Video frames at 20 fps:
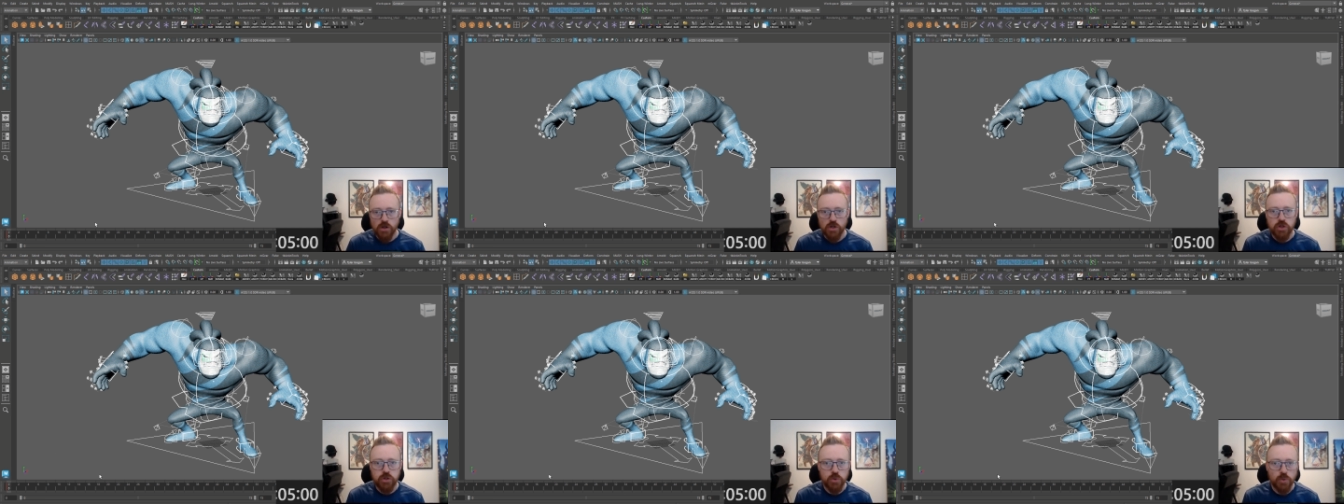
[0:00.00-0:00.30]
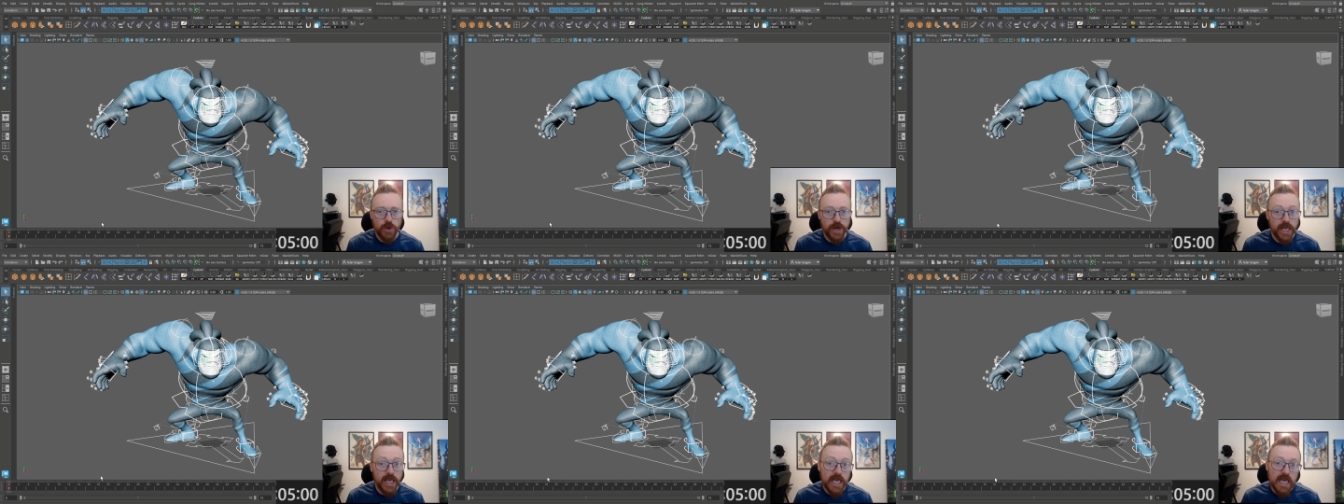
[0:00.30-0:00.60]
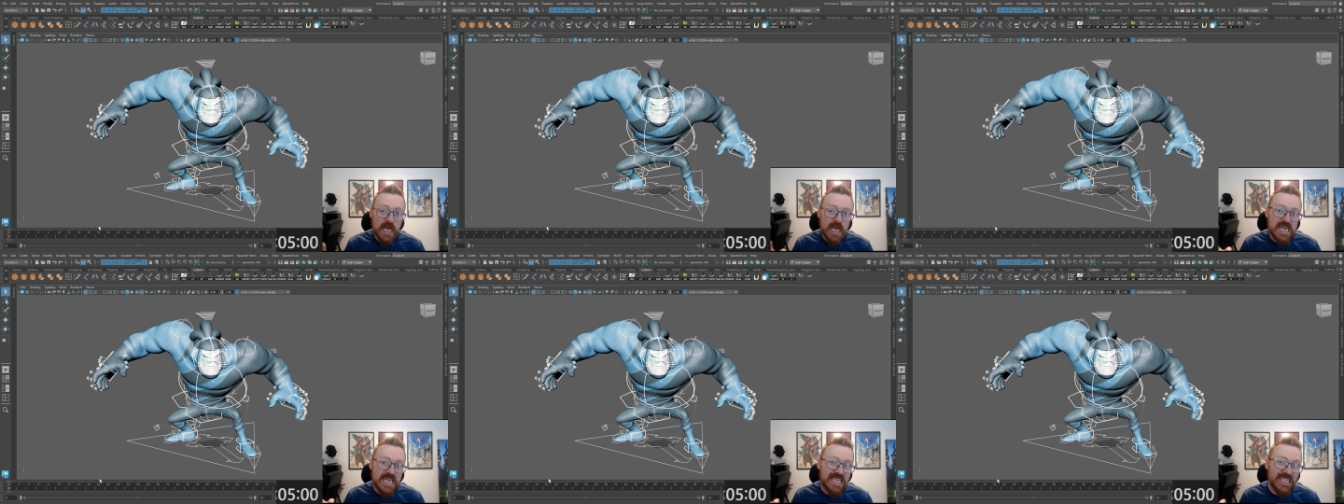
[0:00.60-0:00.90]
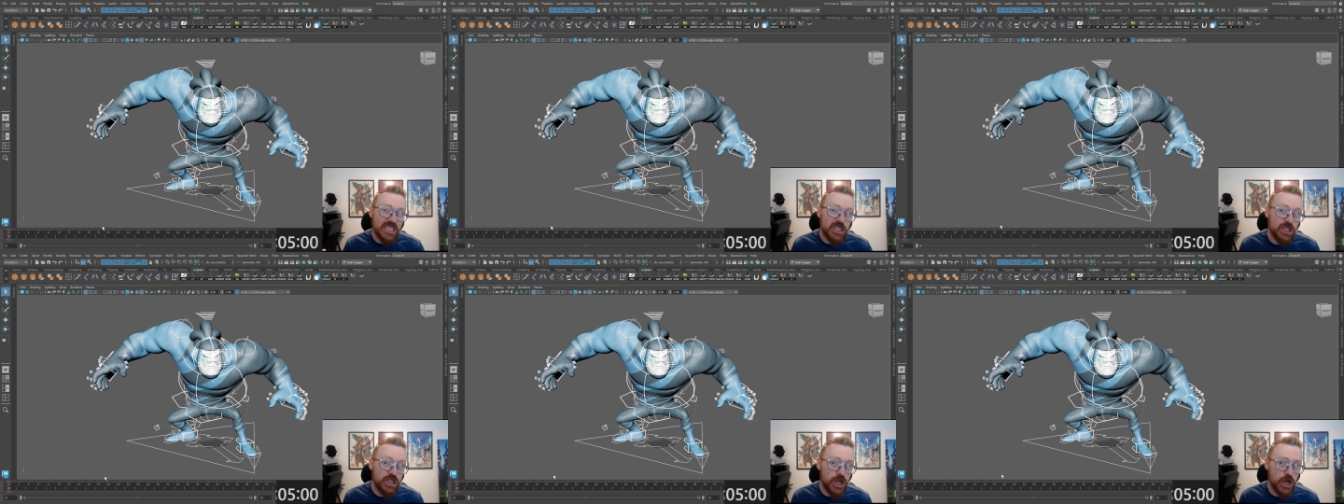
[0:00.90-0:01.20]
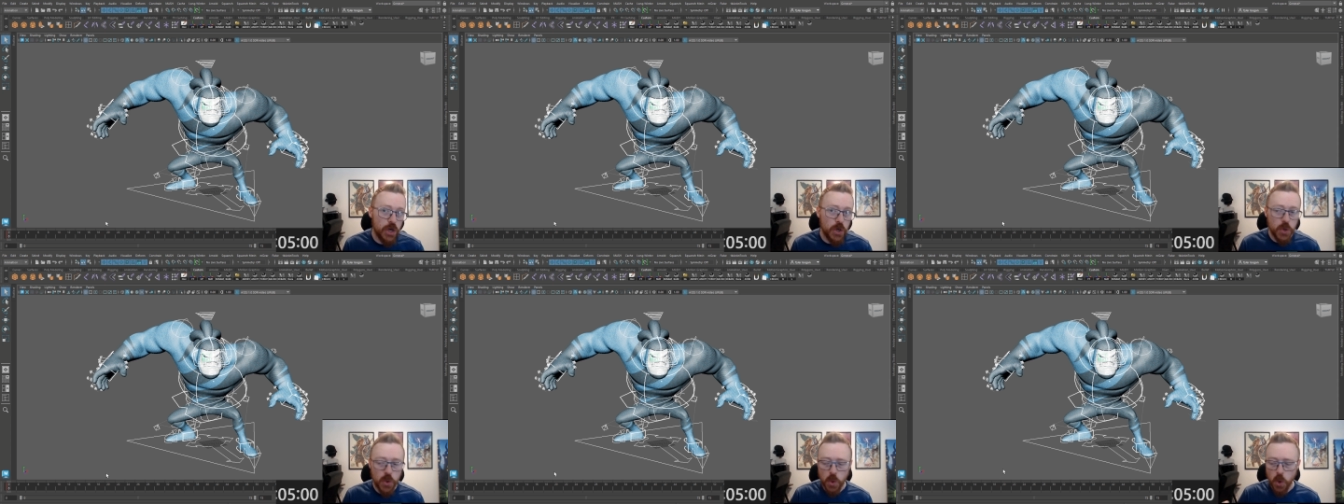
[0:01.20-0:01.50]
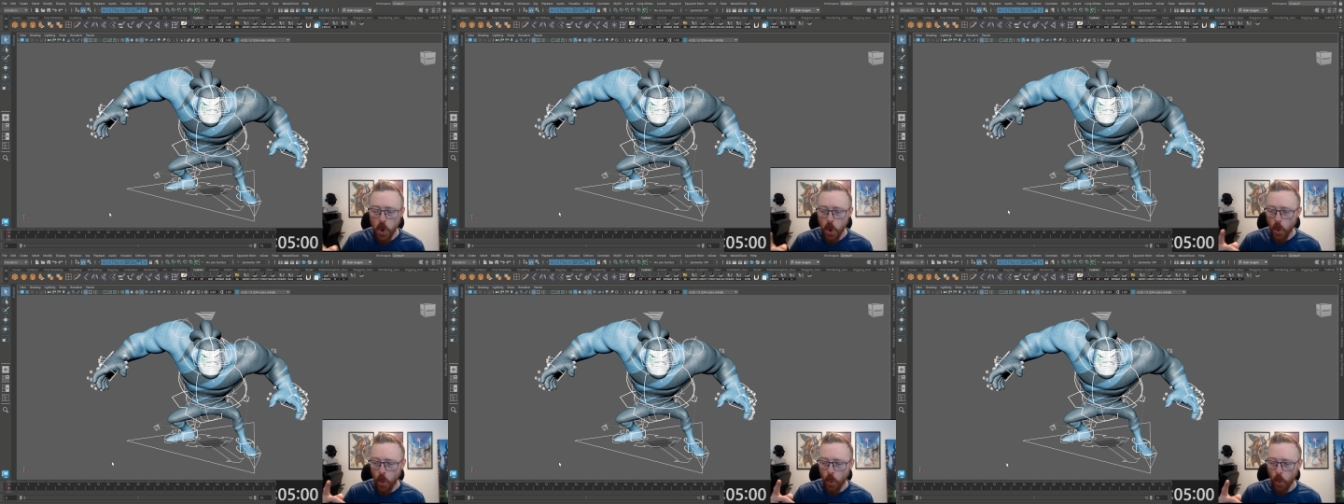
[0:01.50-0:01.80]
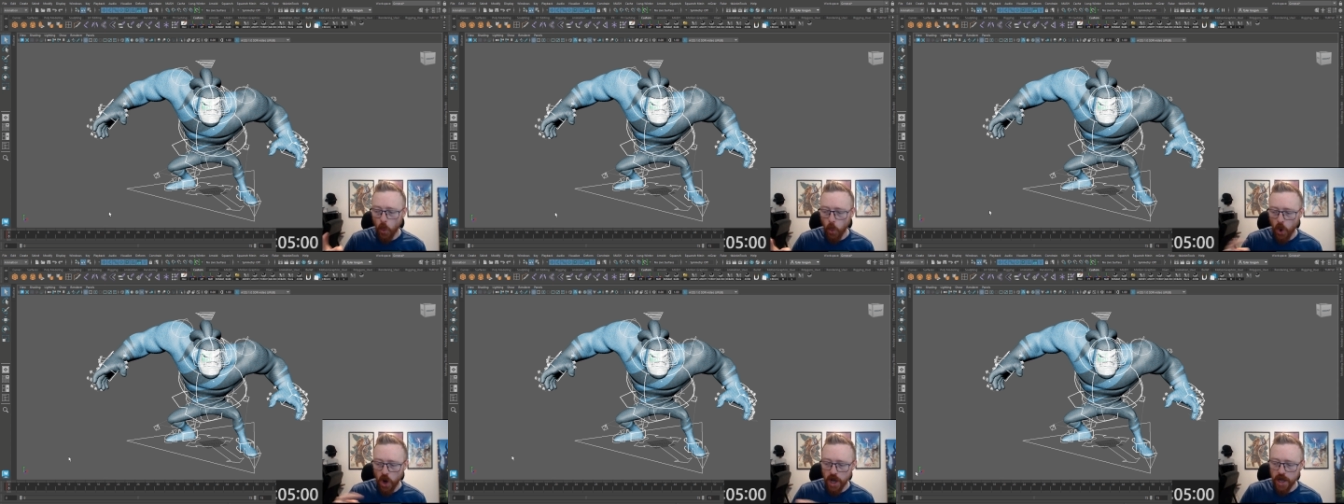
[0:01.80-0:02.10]
Three, two,
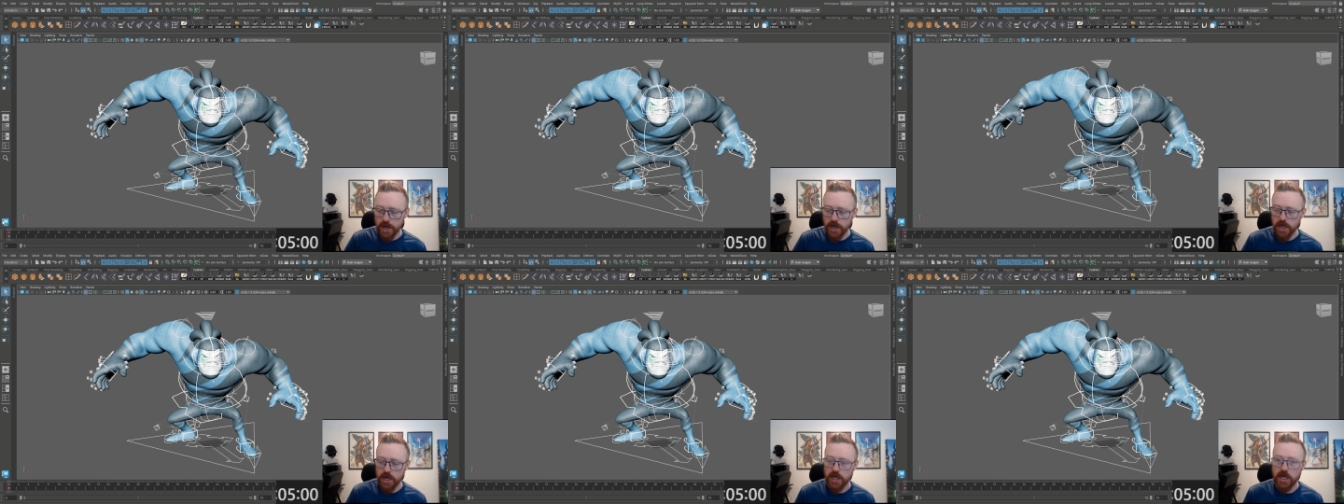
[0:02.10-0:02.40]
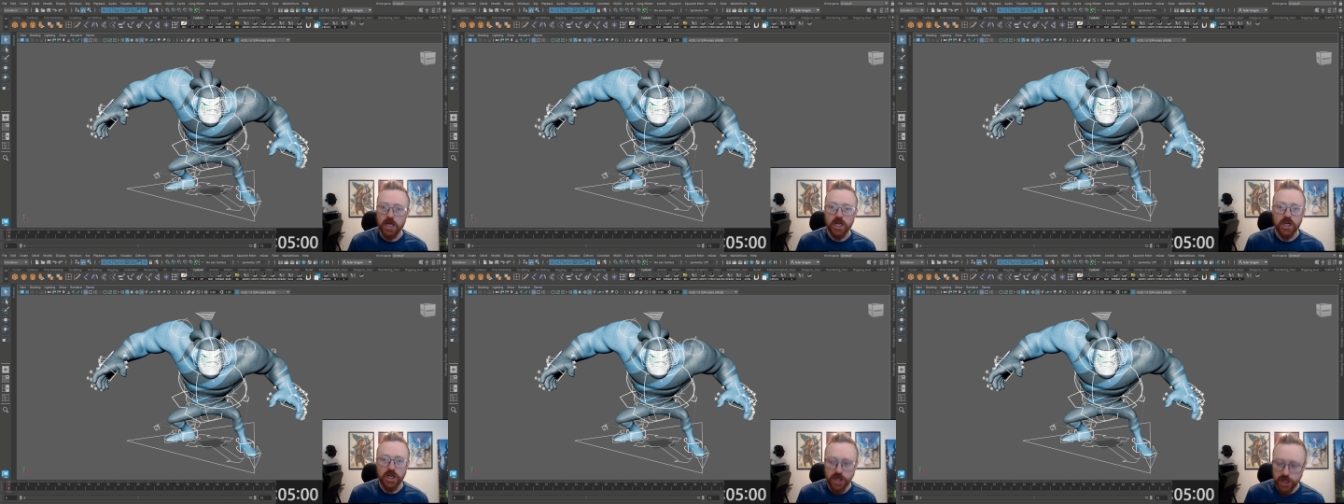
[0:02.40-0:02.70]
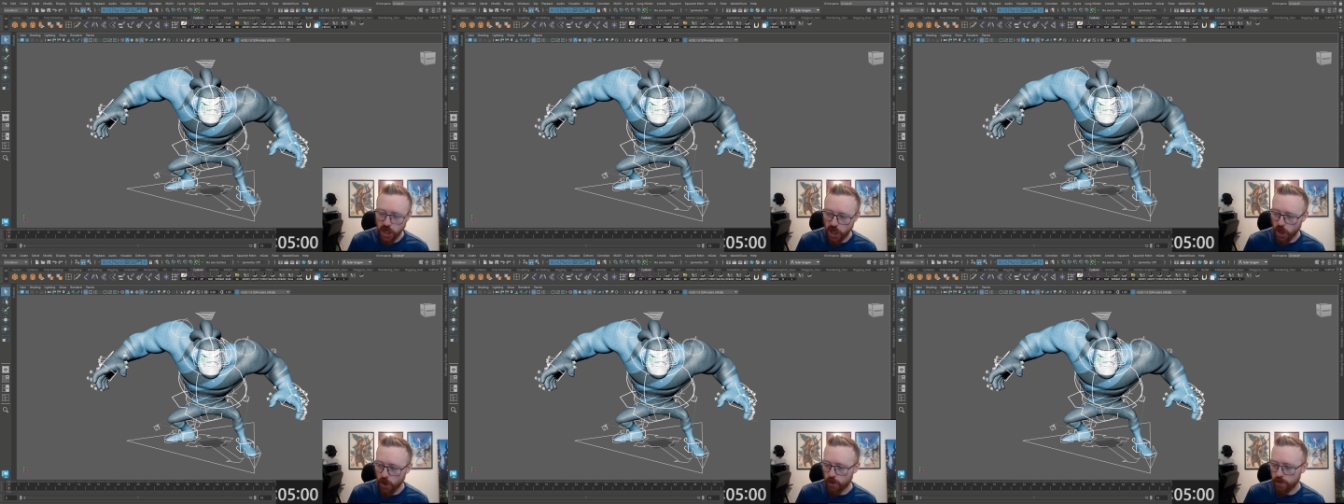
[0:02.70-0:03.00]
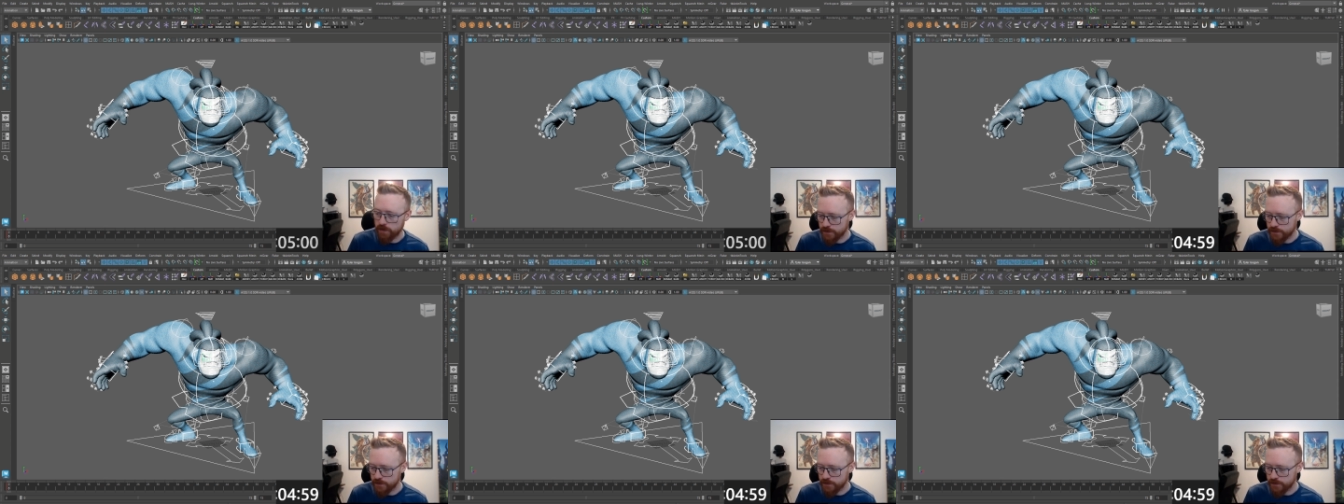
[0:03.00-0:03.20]
one, go.